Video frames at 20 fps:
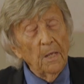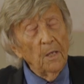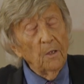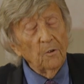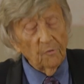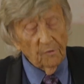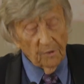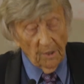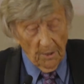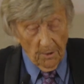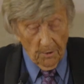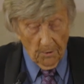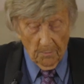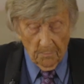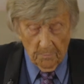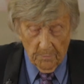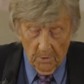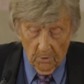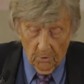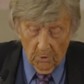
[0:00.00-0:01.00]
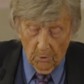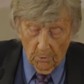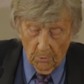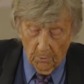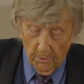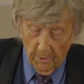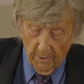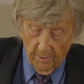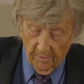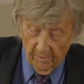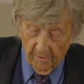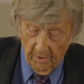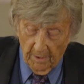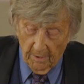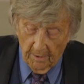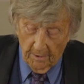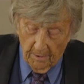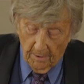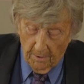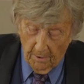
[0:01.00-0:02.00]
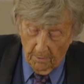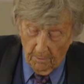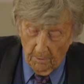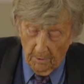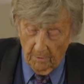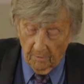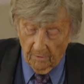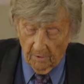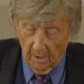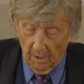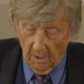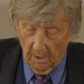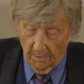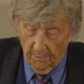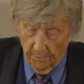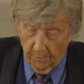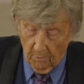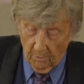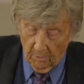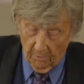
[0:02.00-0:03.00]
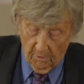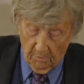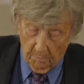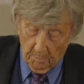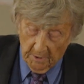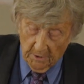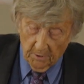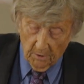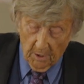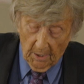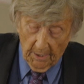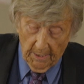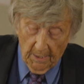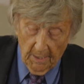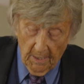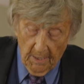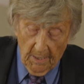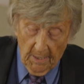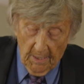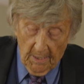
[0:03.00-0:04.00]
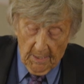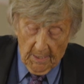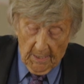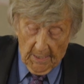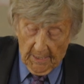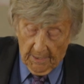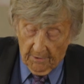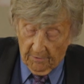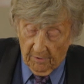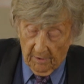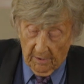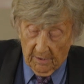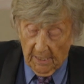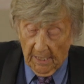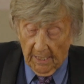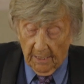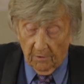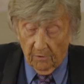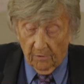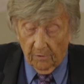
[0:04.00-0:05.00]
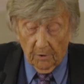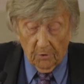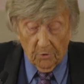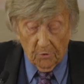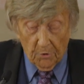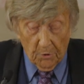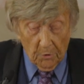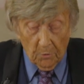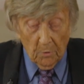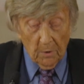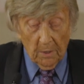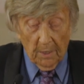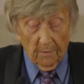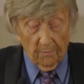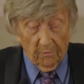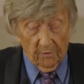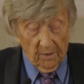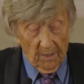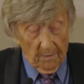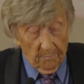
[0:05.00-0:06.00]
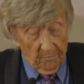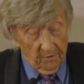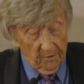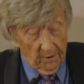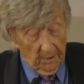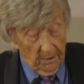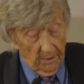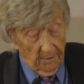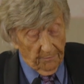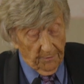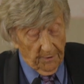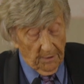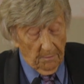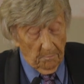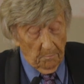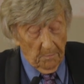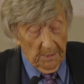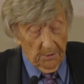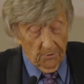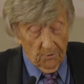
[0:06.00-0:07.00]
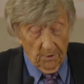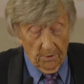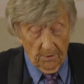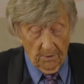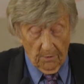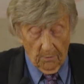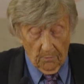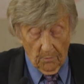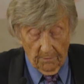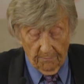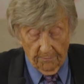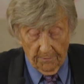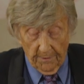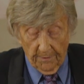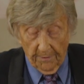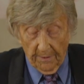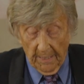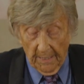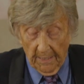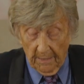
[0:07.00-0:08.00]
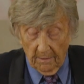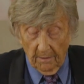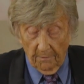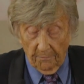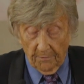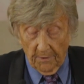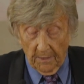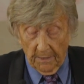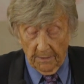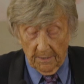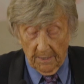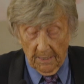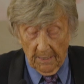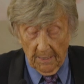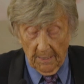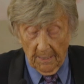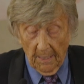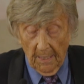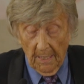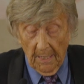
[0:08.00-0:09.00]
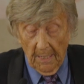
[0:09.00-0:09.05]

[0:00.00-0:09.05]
So, curiouser and curiouser, I thought, especially as the texts that do give some significant mention to Griffith and the frontier